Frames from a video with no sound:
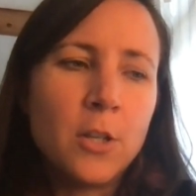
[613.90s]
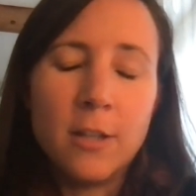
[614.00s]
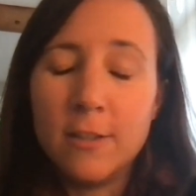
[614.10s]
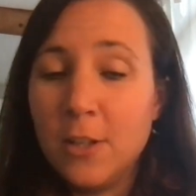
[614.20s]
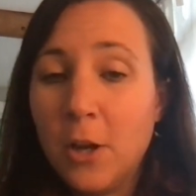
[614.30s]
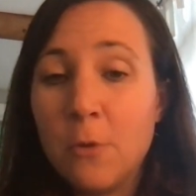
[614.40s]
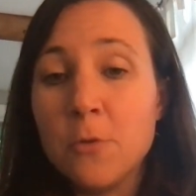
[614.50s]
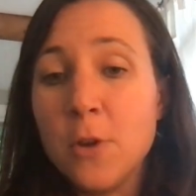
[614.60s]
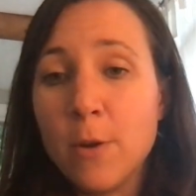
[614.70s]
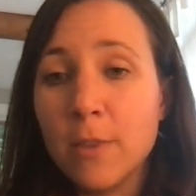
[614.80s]
you know,
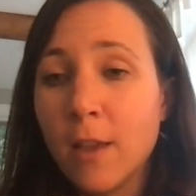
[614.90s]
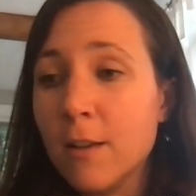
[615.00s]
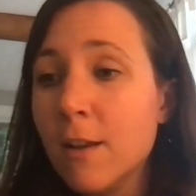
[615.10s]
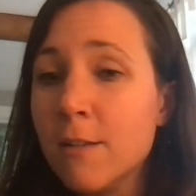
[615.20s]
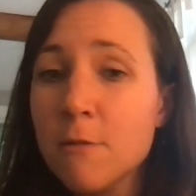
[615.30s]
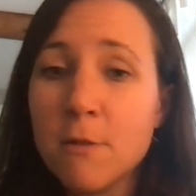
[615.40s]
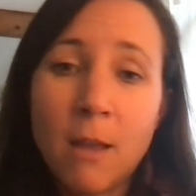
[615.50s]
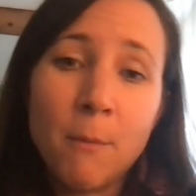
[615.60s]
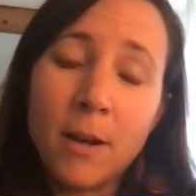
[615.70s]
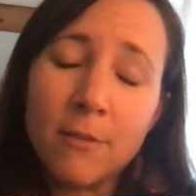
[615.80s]
knowing that you
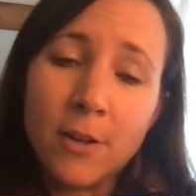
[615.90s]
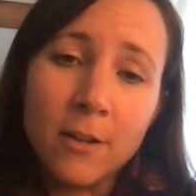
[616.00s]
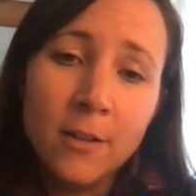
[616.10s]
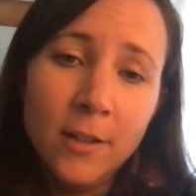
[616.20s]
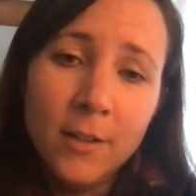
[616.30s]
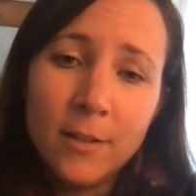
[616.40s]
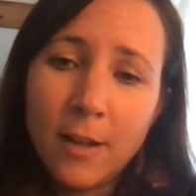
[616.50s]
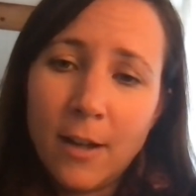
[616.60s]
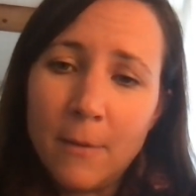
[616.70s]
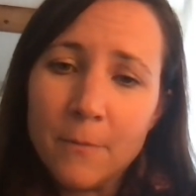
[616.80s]
came out of a
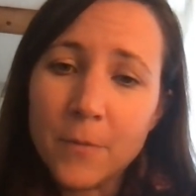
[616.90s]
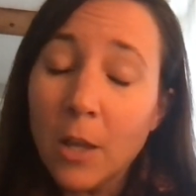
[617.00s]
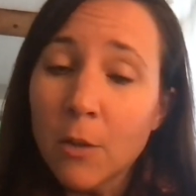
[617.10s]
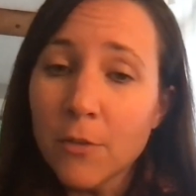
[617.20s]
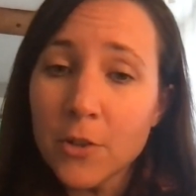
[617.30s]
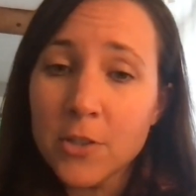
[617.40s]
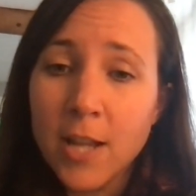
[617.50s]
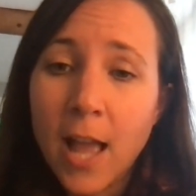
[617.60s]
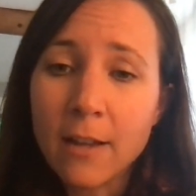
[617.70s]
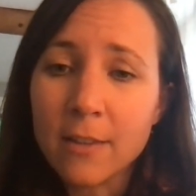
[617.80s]
um, a university
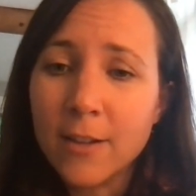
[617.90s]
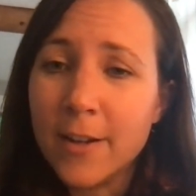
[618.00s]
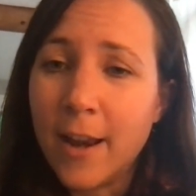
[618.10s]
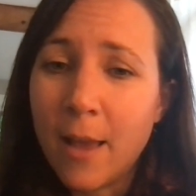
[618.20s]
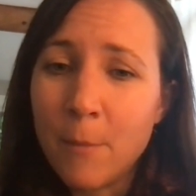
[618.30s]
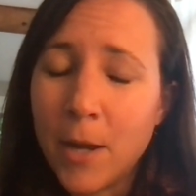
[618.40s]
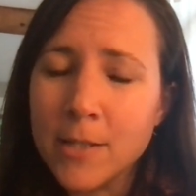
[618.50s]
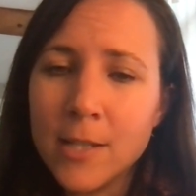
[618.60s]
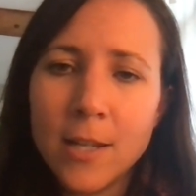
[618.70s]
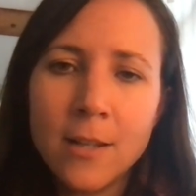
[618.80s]
hackathon at
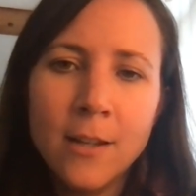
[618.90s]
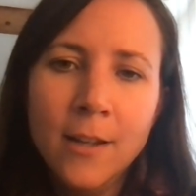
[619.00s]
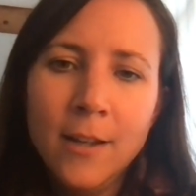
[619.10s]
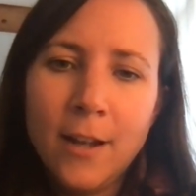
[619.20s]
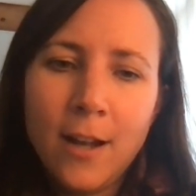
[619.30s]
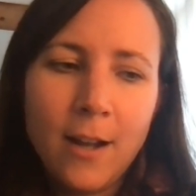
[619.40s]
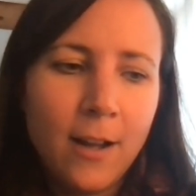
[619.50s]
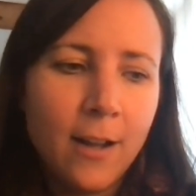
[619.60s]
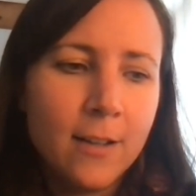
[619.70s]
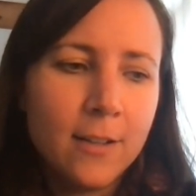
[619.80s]
MIT,
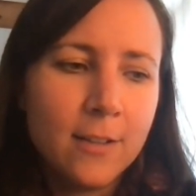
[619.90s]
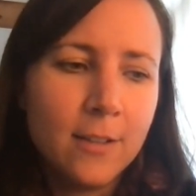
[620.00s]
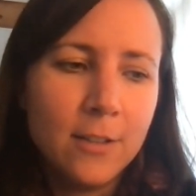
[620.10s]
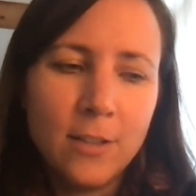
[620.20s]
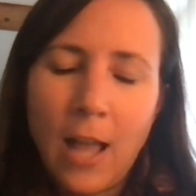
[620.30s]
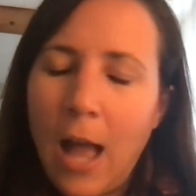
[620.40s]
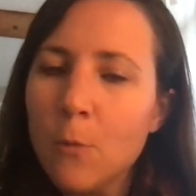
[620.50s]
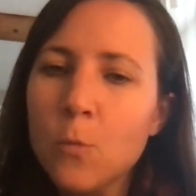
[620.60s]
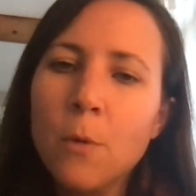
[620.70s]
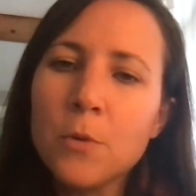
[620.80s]
uh,
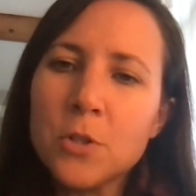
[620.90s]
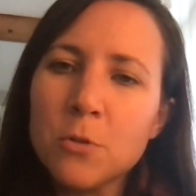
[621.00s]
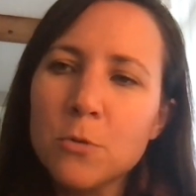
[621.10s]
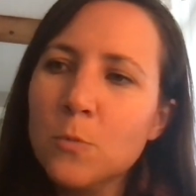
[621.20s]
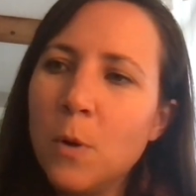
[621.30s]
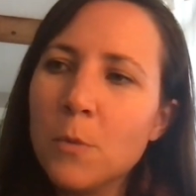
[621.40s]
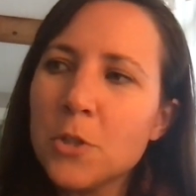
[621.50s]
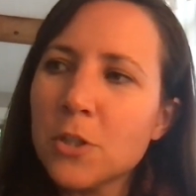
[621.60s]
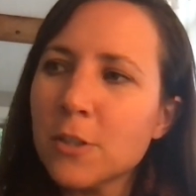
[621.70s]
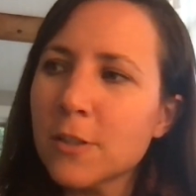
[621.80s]
what would you what would
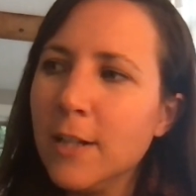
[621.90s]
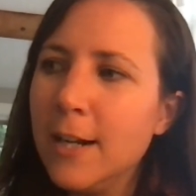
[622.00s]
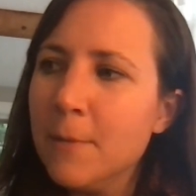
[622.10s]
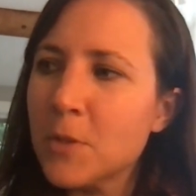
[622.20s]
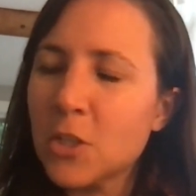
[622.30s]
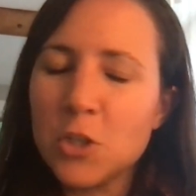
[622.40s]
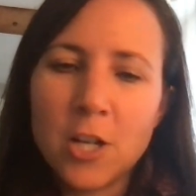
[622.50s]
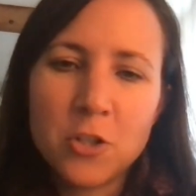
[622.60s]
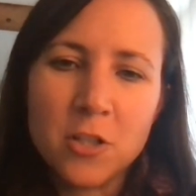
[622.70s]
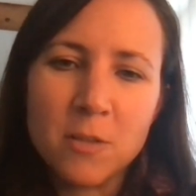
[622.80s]
your um,
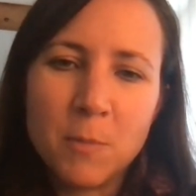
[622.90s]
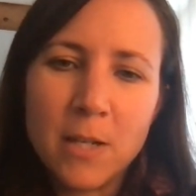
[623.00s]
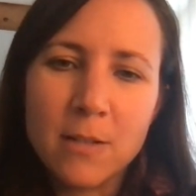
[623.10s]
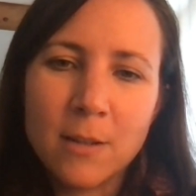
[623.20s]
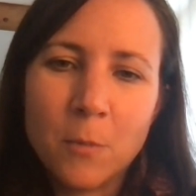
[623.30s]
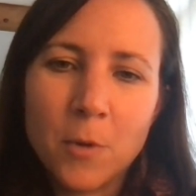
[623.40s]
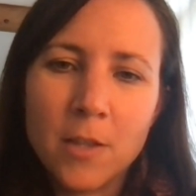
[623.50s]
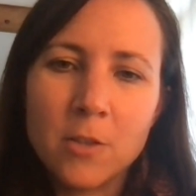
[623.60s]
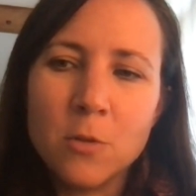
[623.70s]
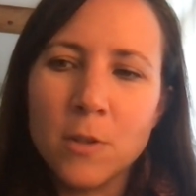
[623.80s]
suggestions be to someone
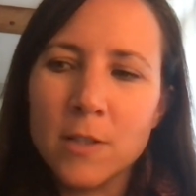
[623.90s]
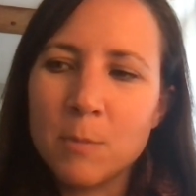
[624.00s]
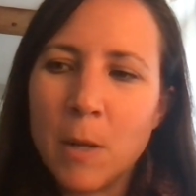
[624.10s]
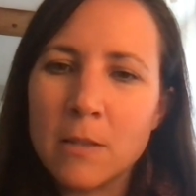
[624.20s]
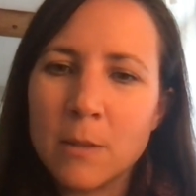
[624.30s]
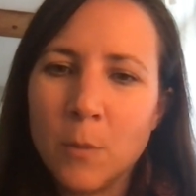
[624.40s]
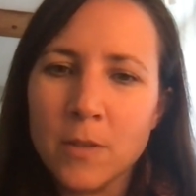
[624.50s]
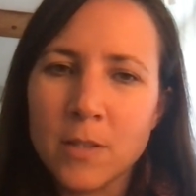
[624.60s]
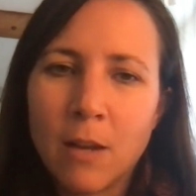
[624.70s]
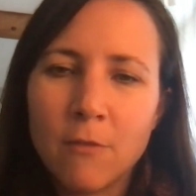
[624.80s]
that's new to the space that wants
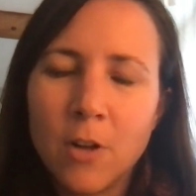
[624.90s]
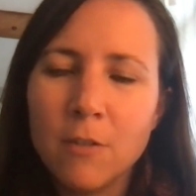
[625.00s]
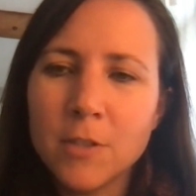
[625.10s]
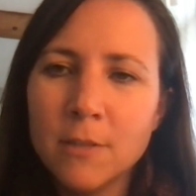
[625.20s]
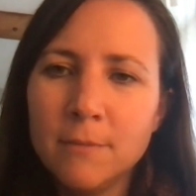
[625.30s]
to get involved